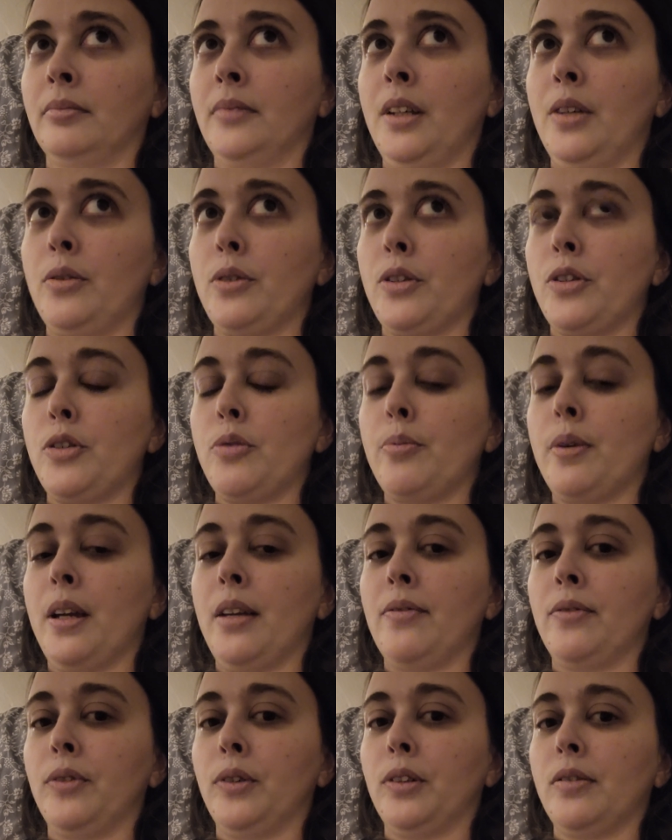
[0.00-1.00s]
It was just too
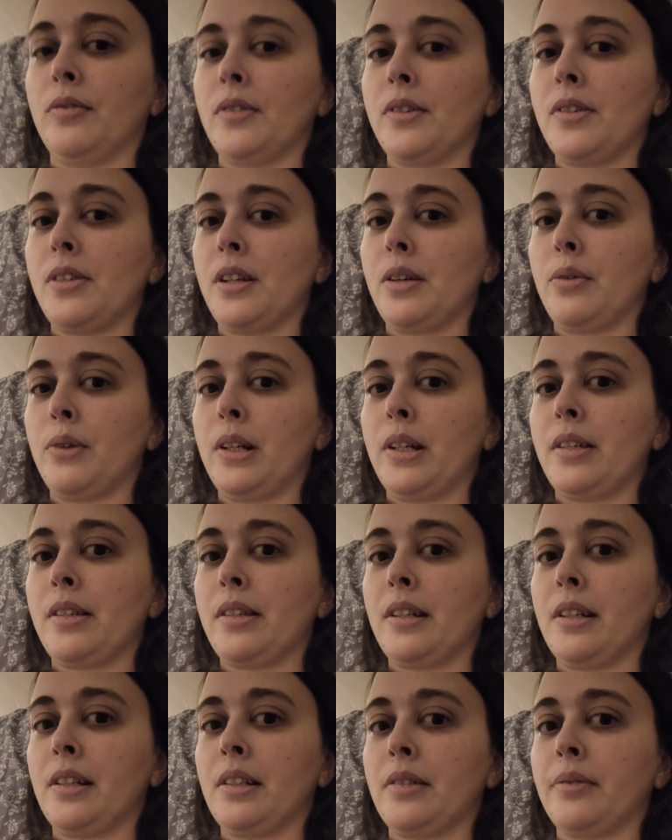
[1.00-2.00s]
painful to even say what I
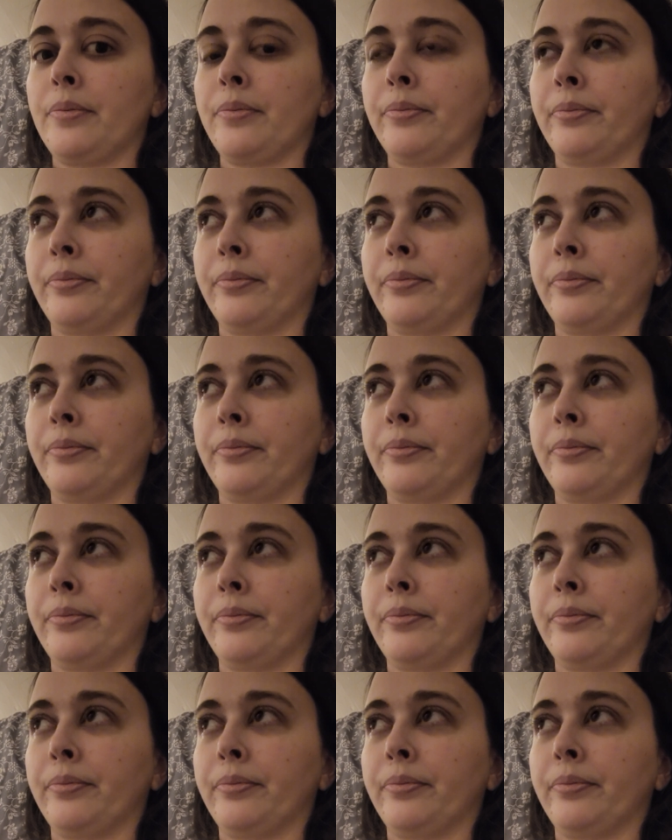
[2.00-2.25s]
said.